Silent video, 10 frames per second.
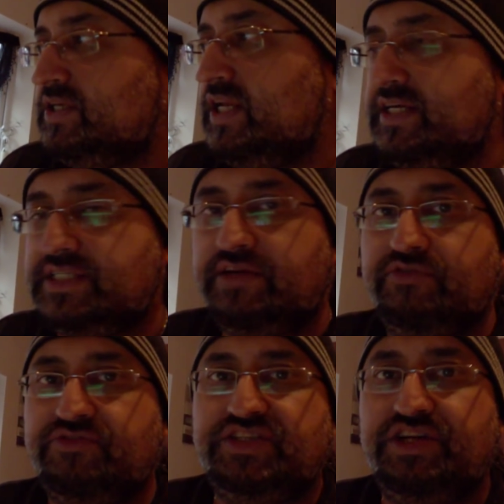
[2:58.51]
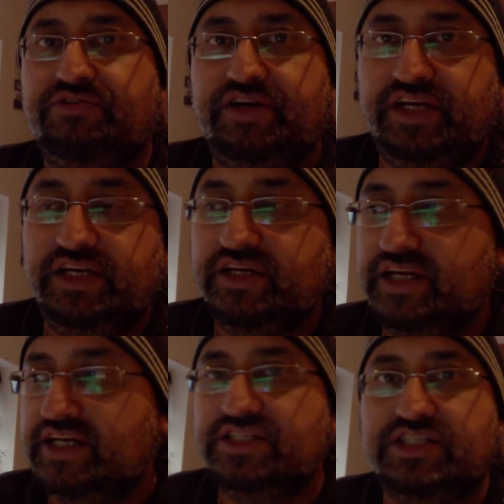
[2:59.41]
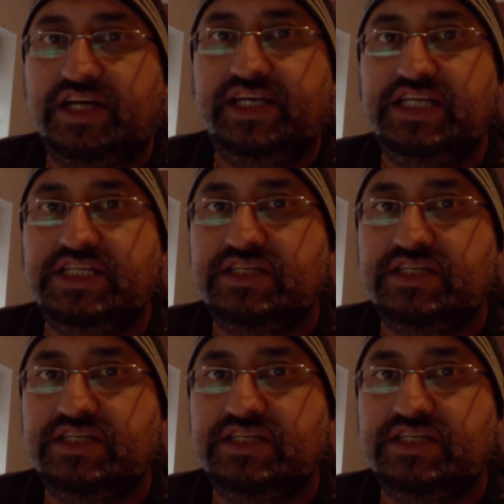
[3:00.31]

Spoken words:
next level of tyranny against Saeed.